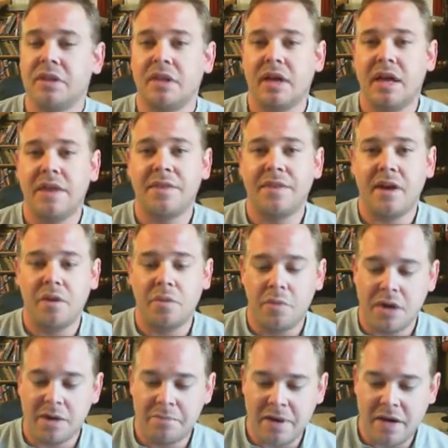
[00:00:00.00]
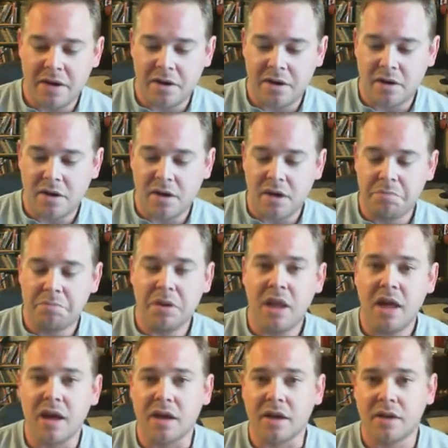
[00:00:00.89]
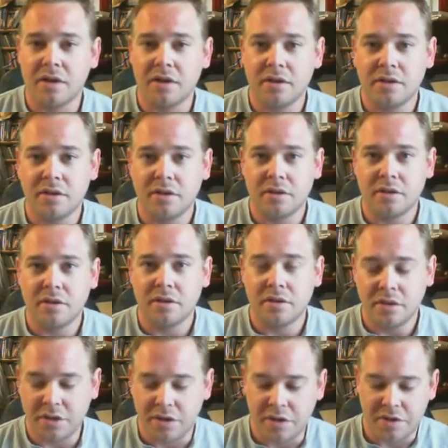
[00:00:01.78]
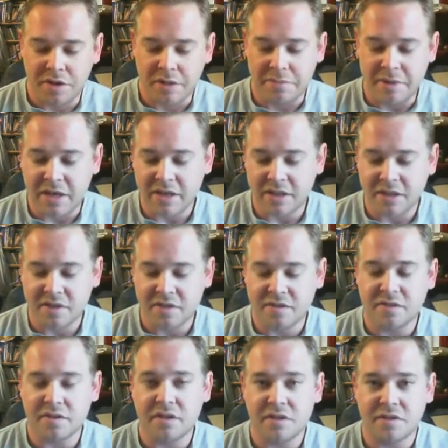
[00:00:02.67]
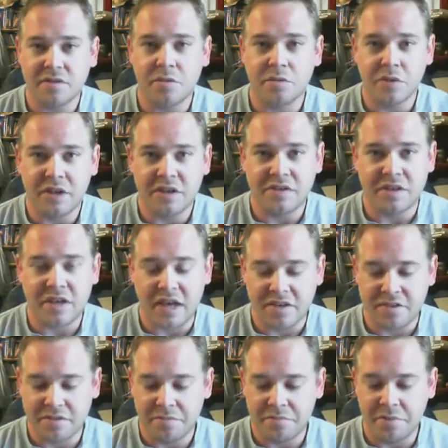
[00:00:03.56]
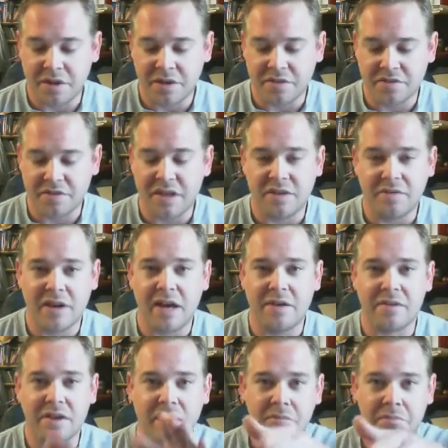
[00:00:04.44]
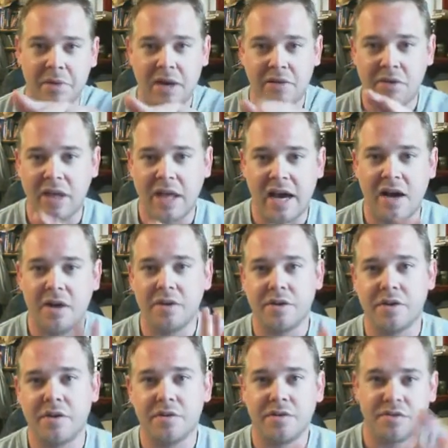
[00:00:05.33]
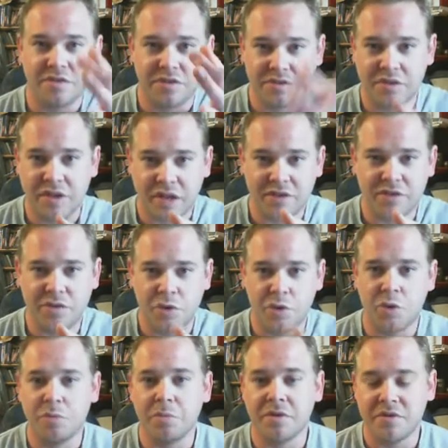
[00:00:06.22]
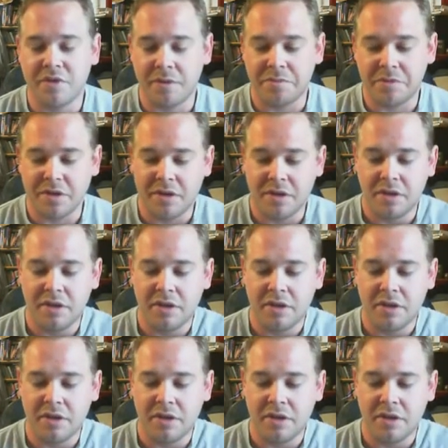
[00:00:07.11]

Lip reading: I thought, what about a plug? You know, they make this a recess, but instead of having it bevel out, you know, it's just like a tube or something.